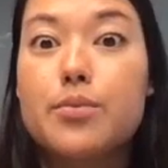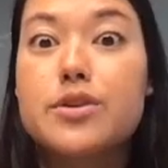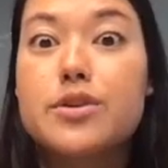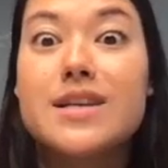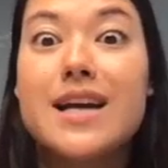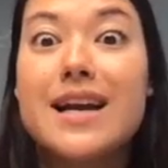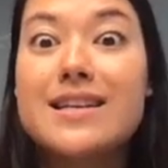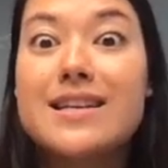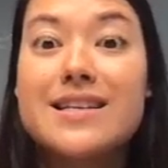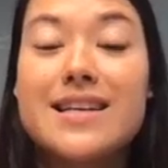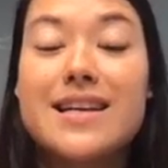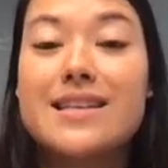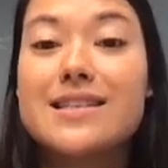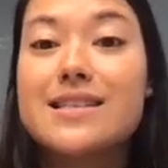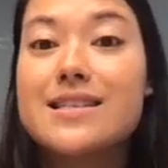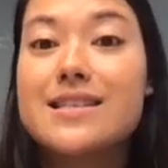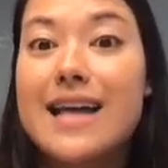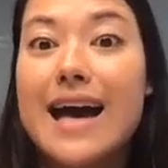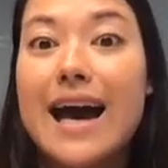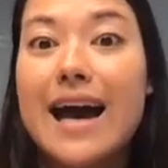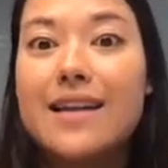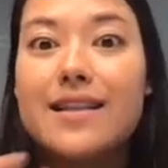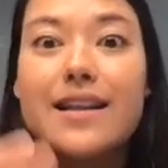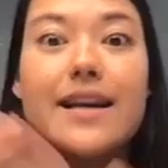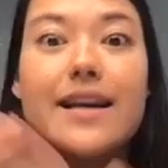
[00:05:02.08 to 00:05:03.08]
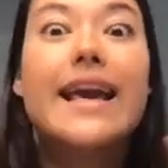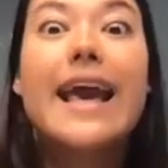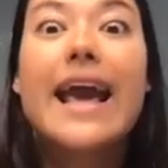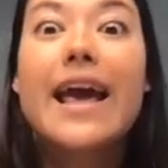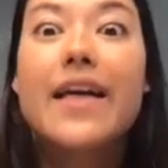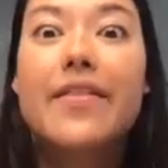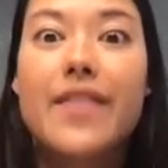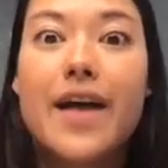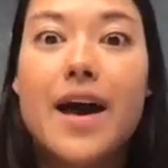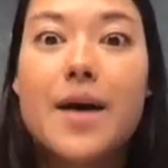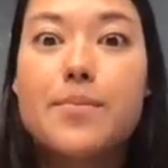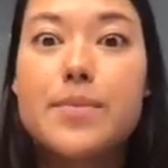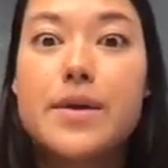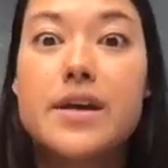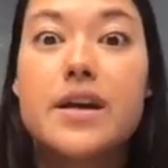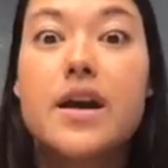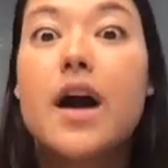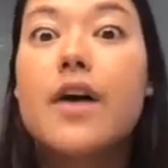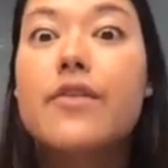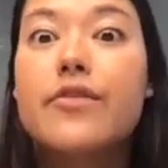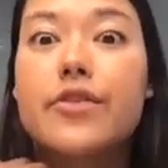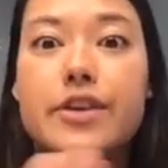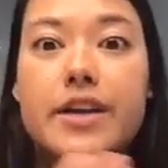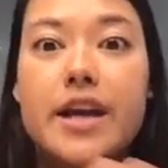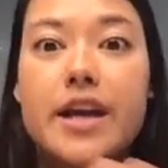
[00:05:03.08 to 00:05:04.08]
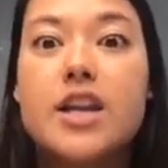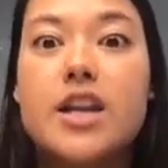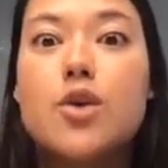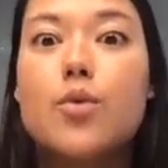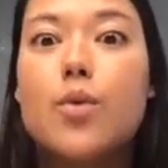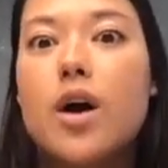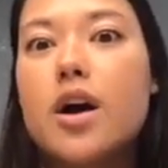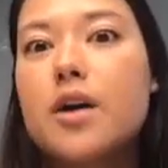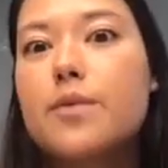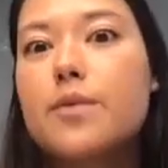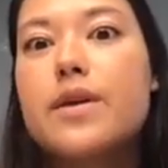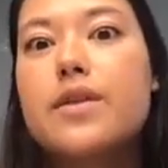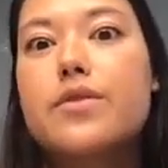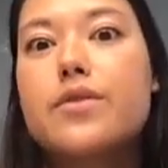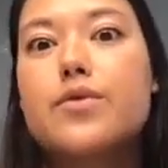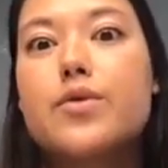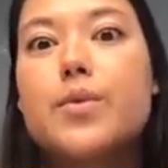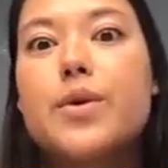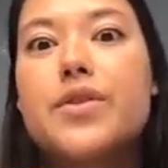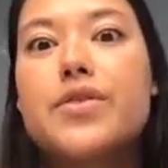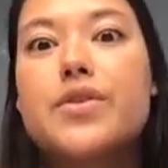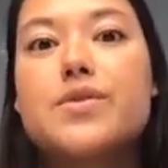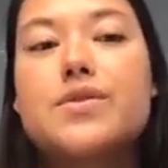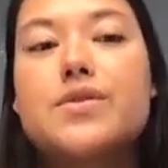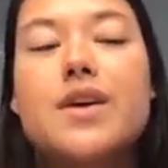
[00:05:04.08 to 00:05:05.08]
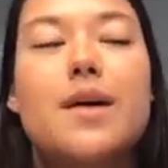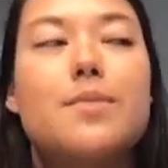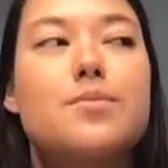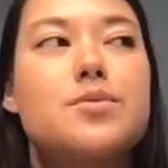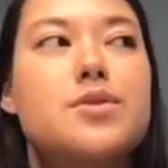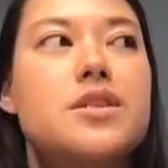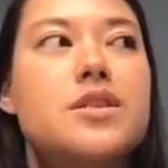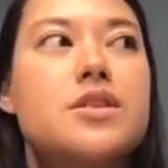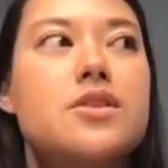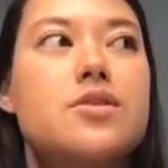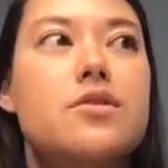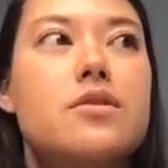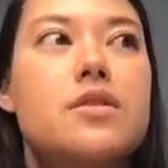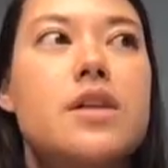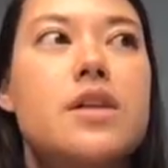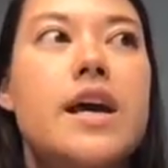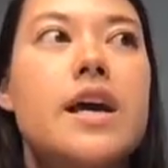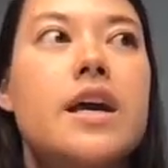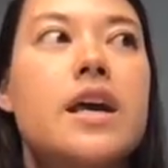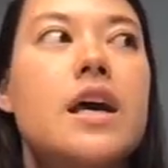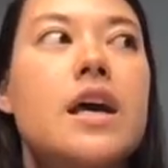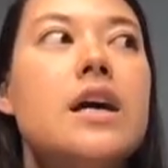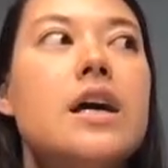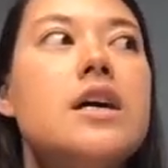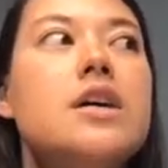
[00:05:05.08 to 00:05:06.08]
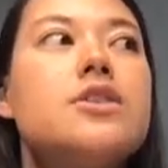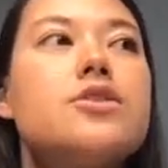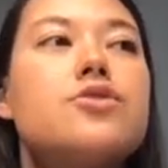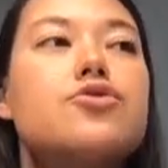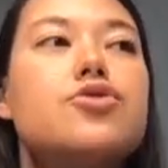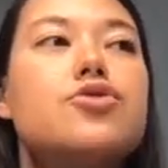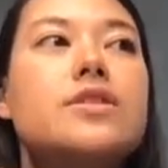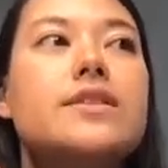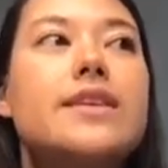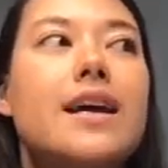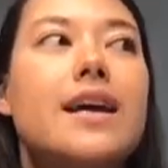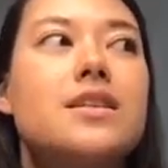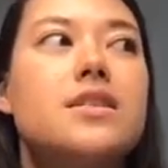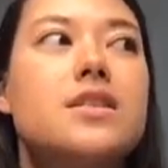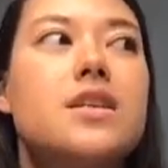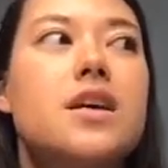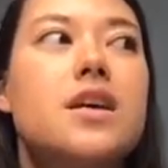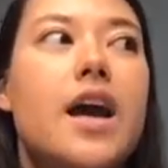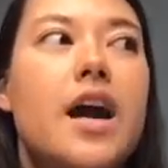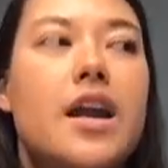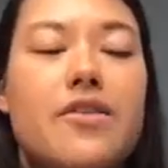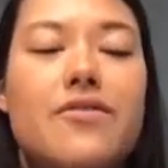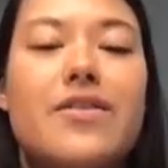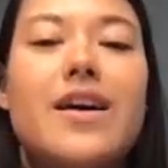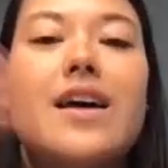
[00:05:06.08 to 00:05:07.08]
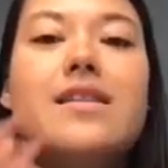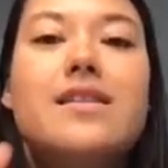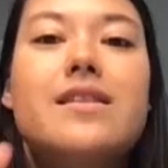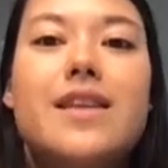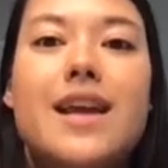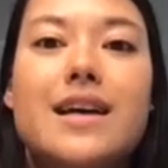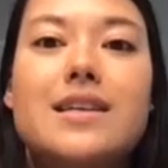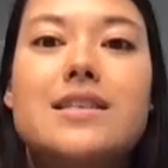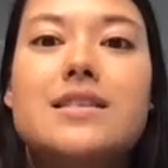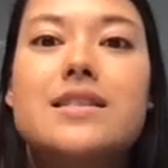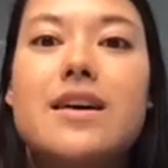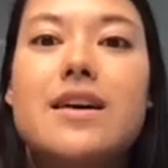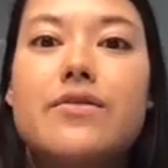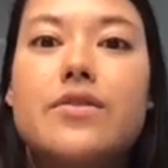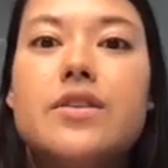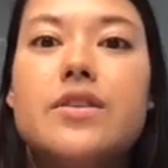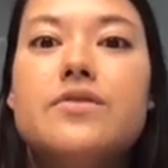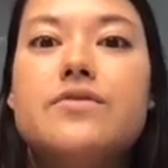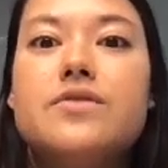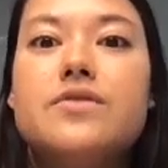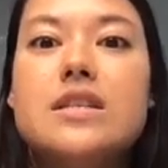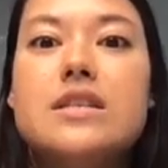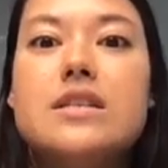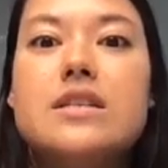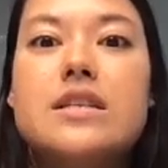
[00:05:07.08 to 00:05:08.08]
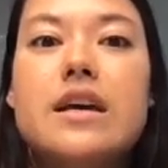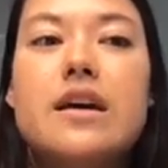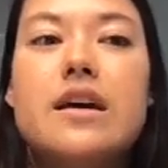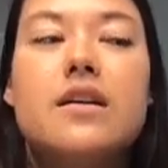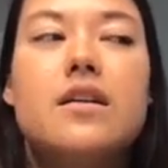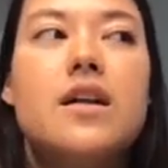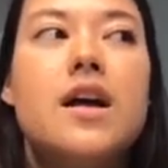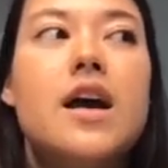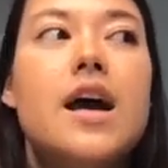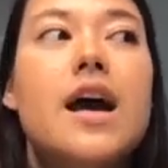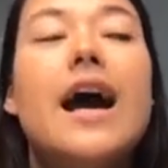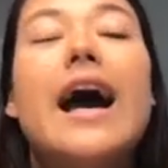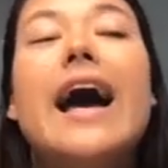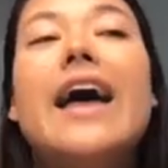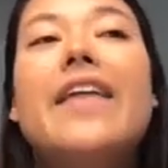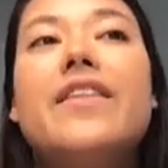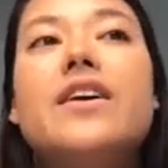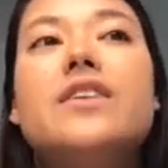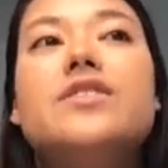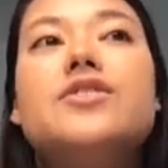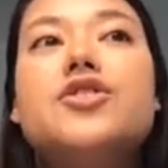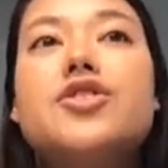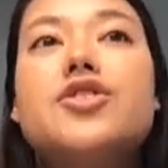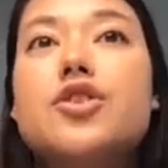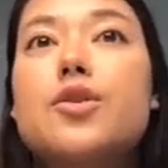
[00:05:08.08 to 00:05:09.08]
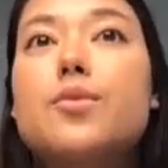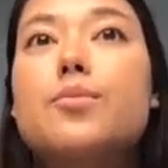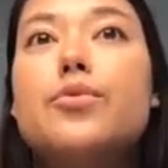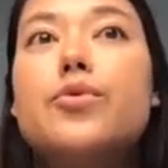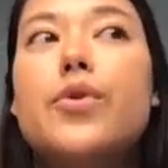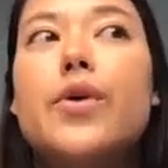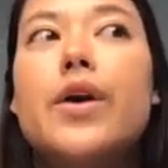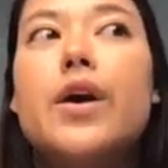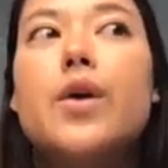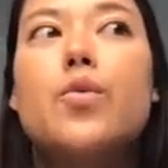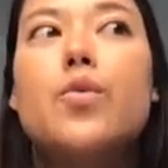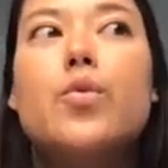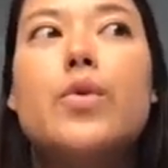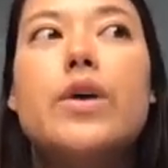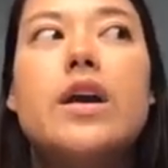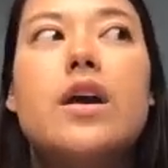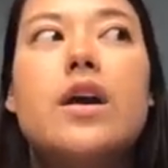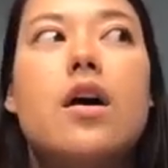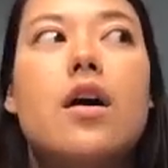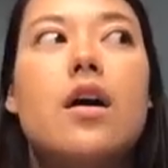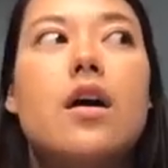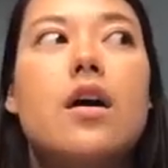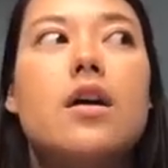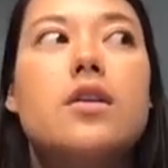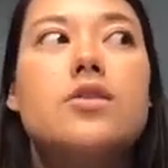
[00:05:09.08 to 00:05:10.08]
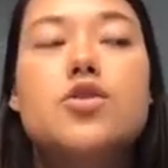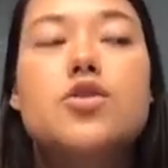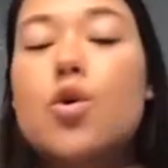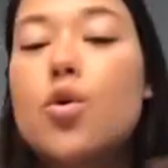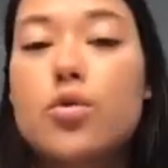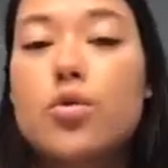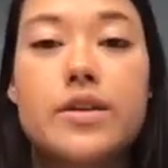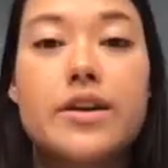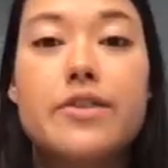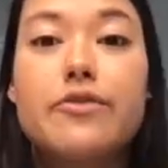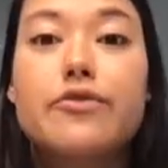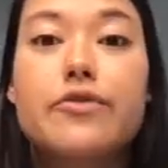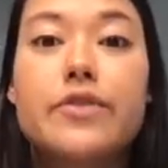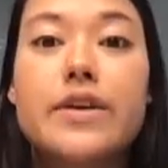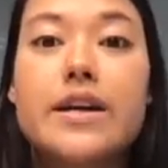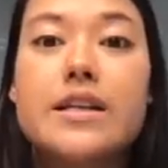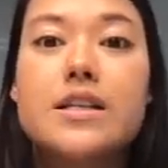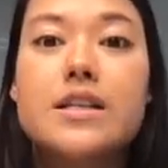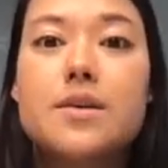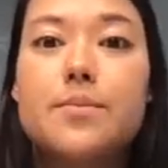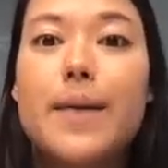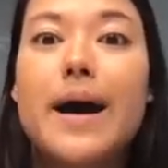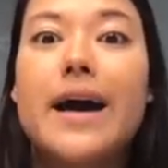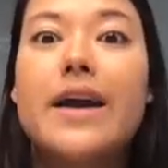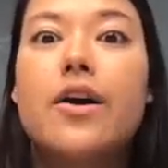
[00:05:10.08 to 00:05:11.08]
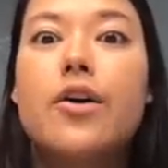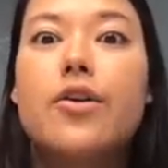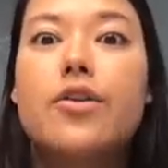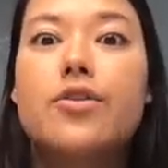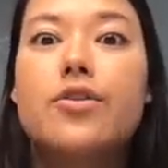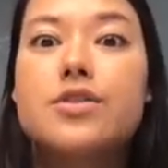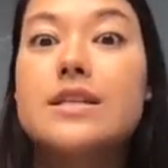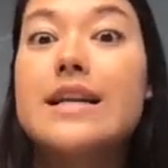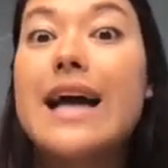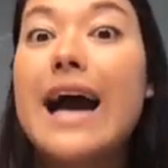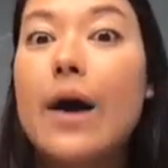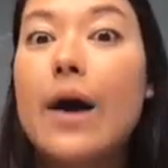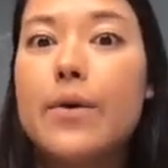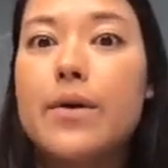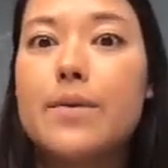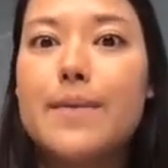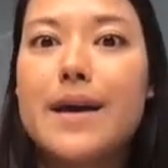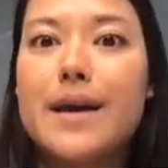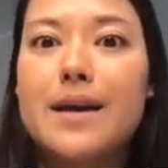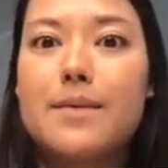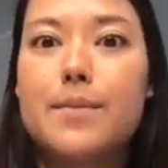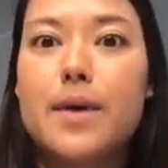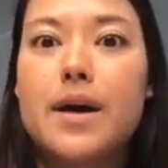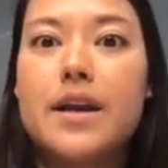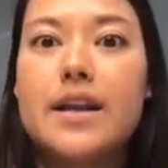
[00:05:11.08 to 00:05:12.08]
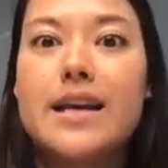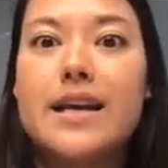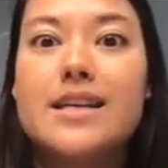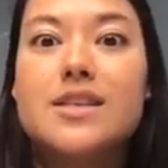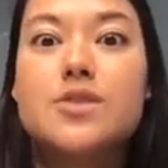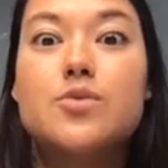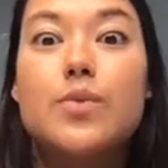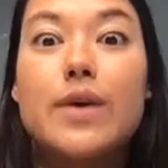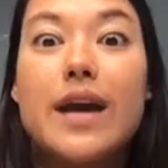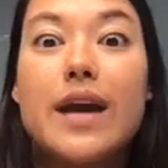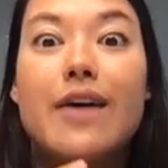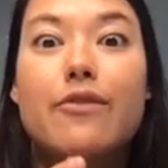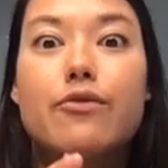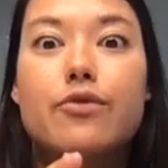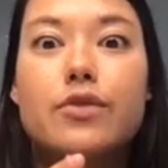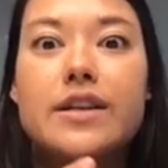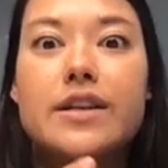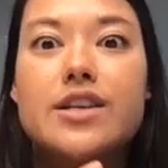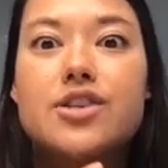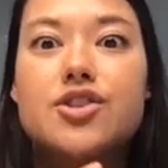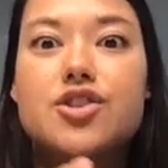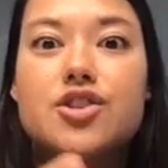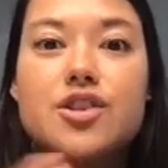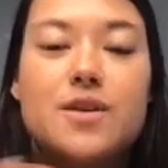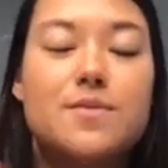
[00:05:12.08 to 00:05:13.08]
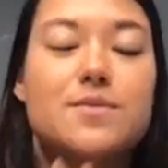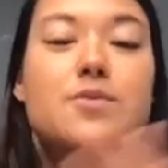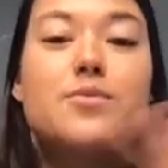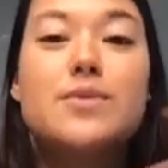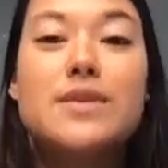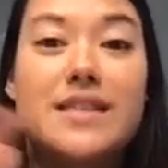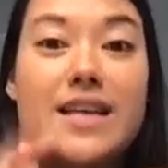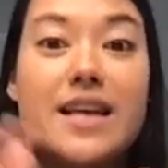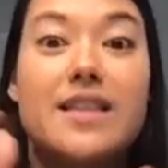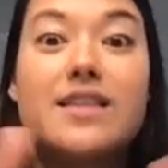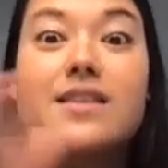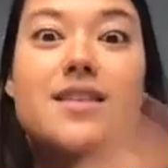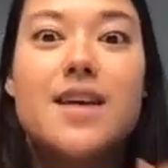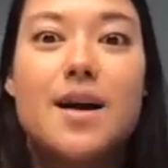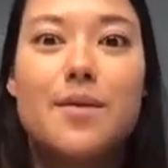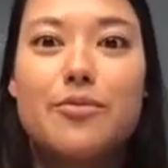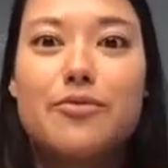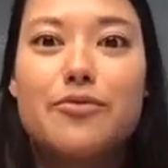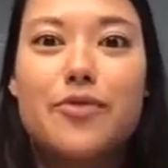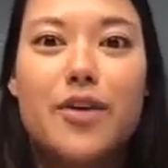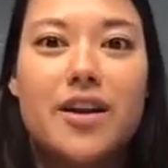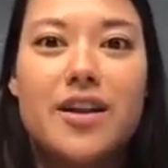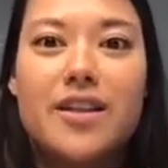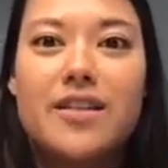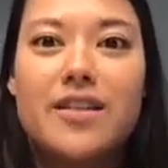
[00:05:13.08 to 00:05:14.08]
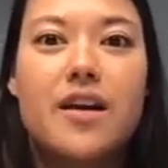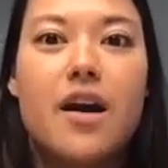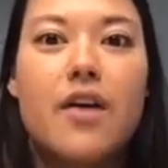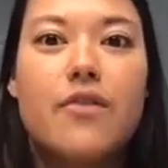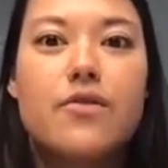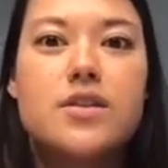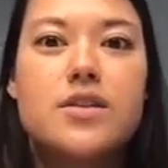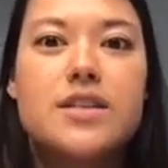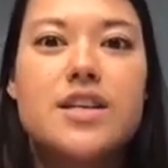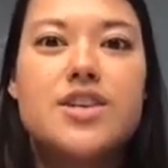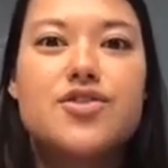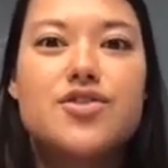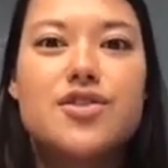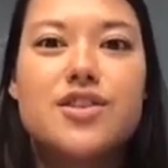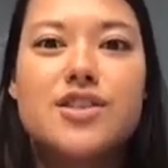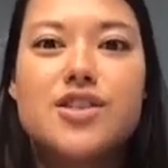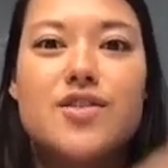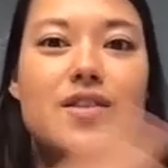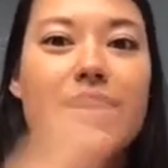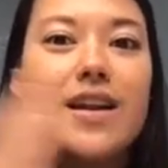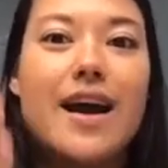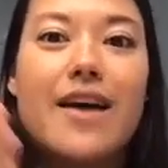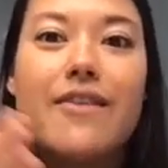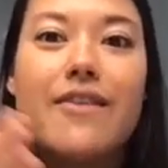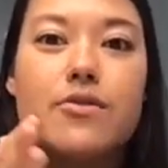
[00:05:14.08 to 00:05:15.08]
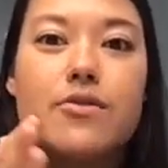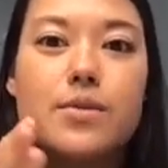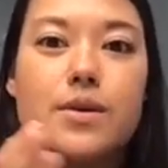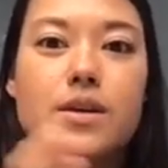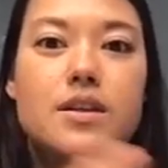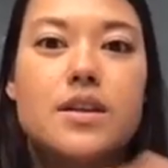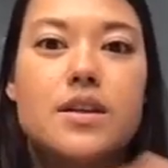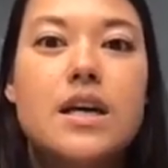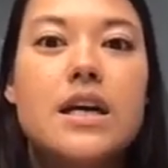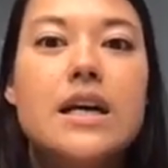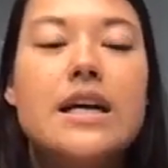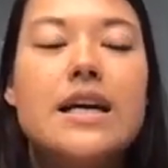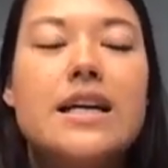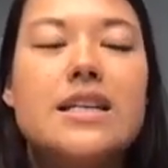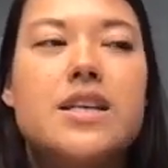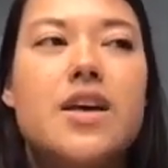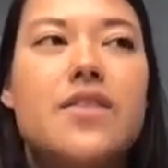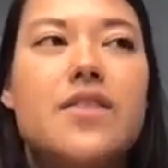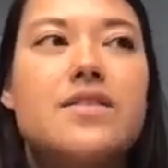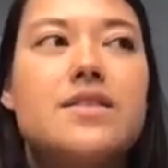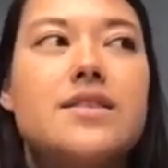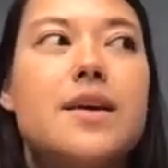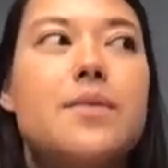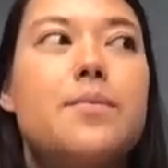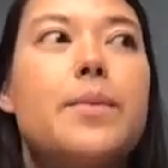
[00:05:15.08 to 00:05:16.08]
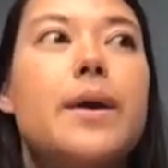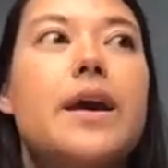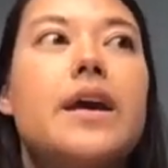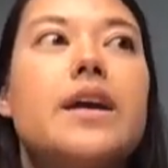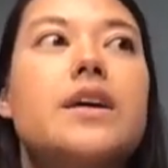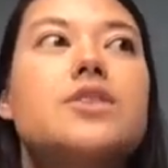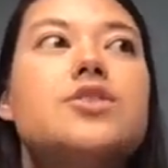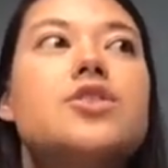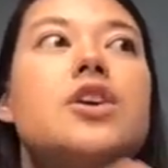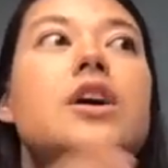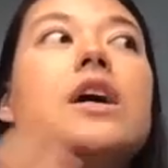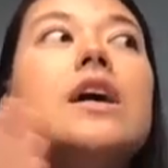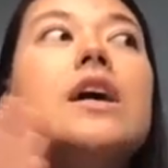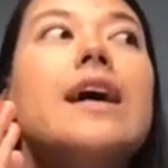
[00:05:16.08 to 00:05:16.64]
protect against that. Like, can that be covered? Can you walk me through what those options look like? So just get to kind of that next level of detail. And then to your point, we are totally free to pet owners, and how we make money is we have relationships, and we say this upfront in the conversation so that everyone is on the same page.